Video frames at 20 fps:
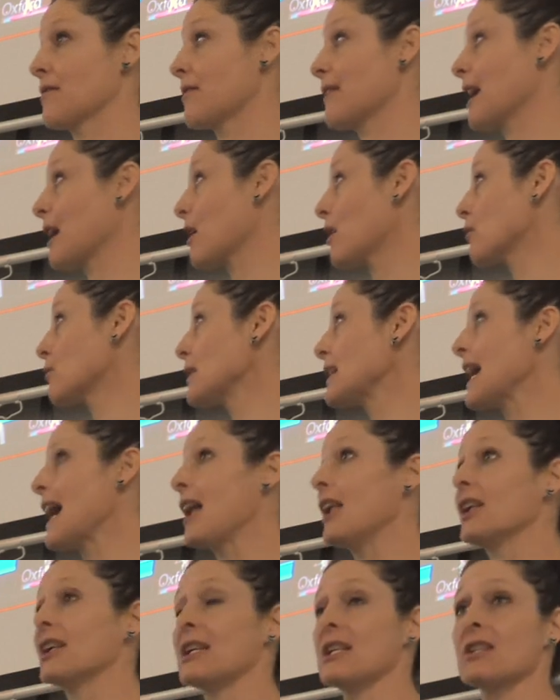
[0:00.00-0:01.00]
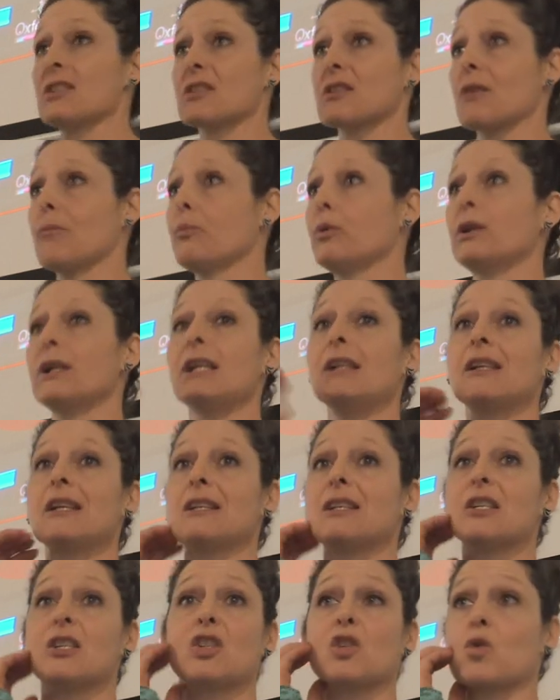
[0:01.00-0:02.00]
Their reality is completely
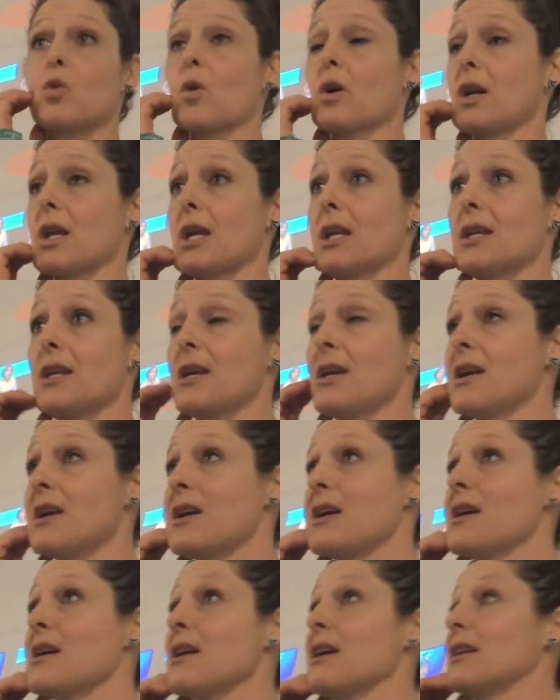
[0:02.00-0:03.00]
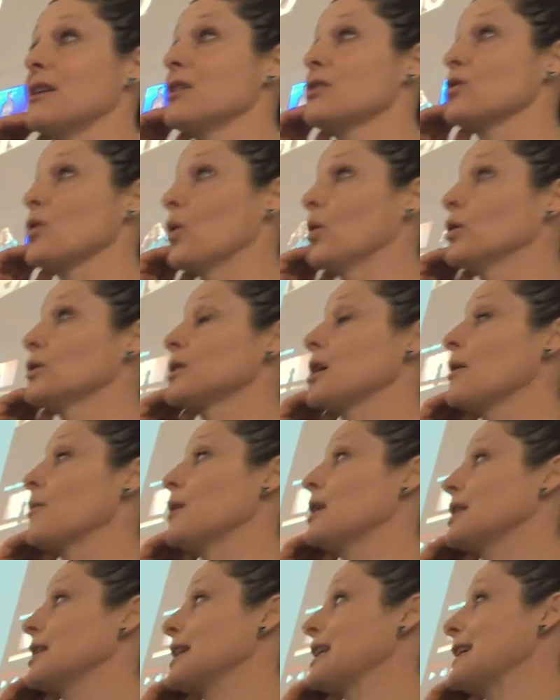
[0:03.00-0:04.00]
distorted, and it's
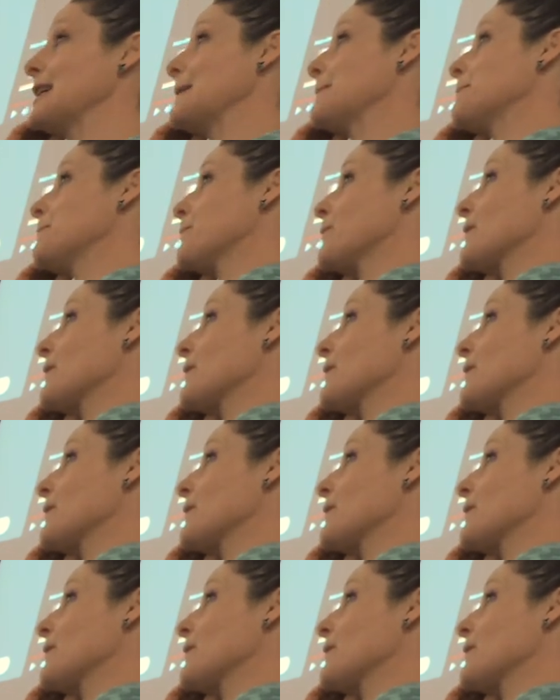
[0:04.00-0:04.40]
ultimately